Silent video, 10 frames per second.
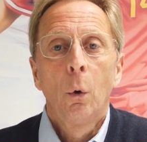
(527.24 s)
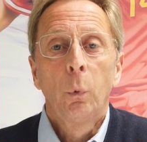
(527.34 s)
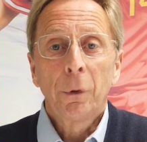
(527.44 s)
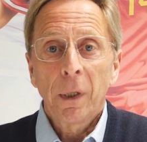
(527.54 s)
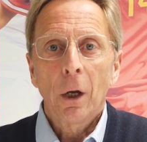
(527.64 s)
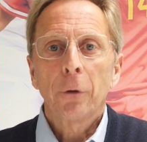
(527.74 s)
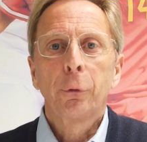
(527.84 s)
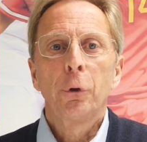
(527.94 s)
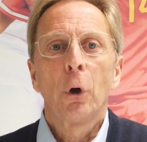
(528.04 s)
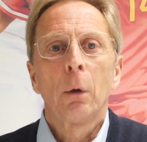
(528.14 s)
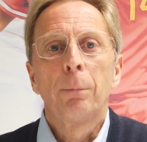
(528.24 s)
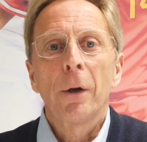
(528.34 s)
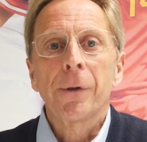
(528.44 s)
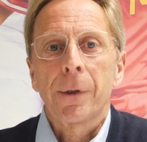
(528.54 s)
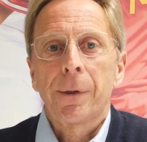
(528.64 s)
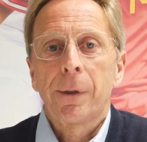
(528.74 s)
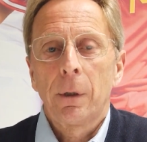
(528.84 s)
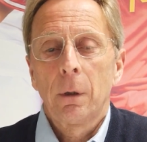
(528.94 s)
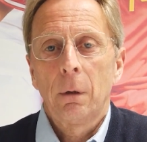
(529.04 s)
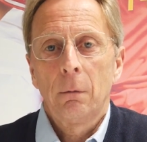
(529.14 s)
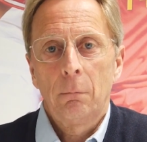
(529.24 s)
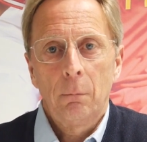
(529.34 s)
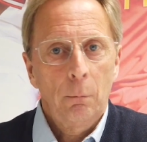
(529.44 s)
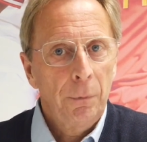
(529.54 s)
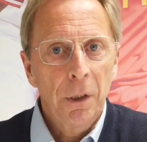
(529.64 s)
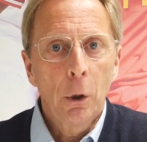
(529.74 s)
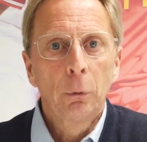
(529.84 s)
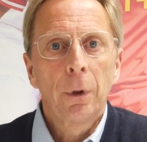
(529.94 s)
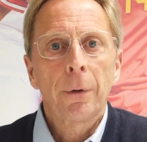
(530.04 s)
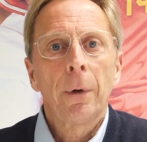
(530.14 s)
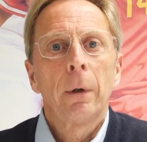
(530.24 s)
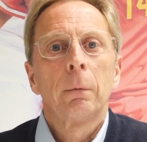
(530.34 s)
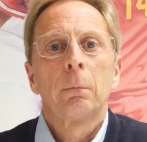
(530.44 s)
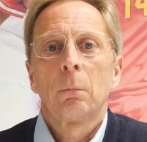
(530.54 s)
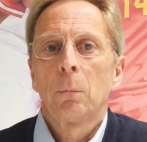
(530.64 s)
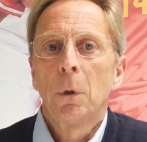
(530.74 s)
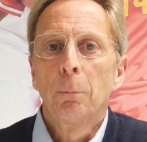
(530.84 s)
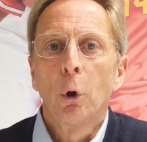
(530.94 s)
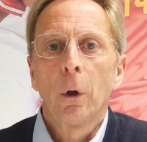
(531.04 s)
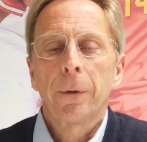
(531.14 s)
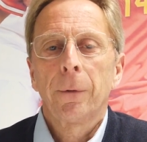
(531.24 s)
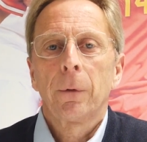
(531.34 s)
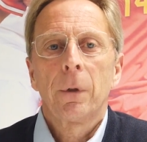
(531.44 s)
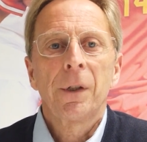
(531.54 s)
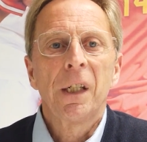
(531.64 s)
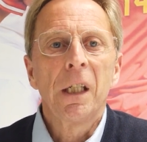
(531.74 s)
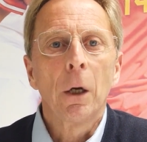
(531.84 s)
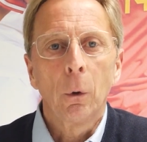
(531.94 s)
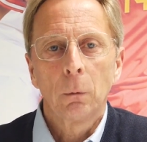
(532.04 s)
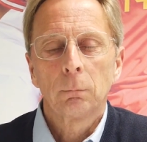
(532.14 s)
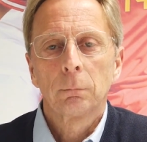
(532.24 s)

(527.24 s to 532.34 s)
With regard to your bosses, the owner, the board, the CEO,